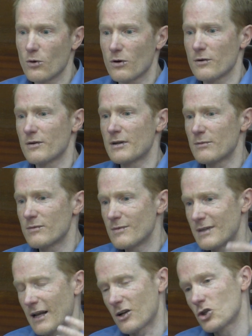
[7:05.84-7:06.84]
or
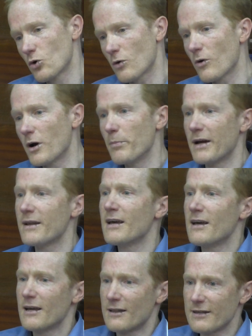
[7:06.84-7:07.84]
not a short run, but
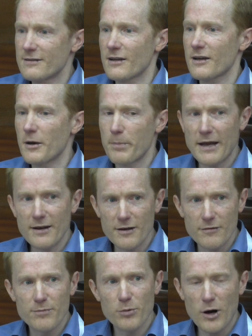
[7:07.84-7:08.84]
at least a
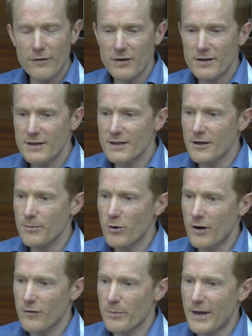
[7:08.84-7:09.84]
competitive profit
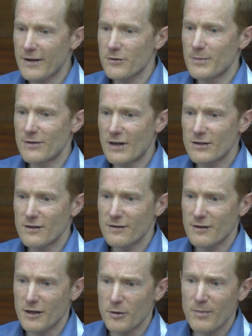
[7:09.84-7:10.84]
maximization
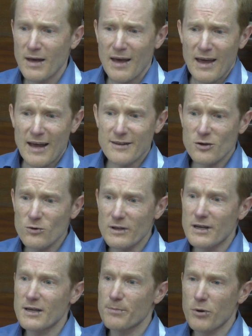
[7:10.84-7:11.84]
scheme. And
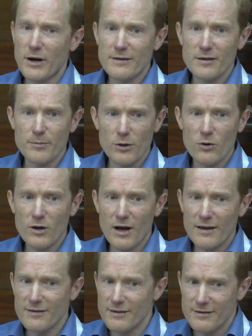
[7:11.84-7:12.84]
certainly pricing below
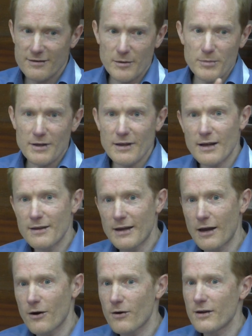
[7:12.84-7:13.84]
cost, and this is something that I
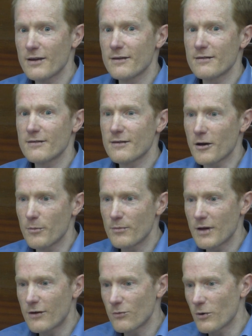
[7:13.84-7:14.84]
think Aaron has
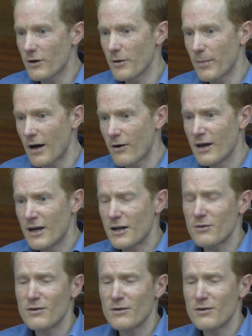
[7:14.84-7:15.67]
written about,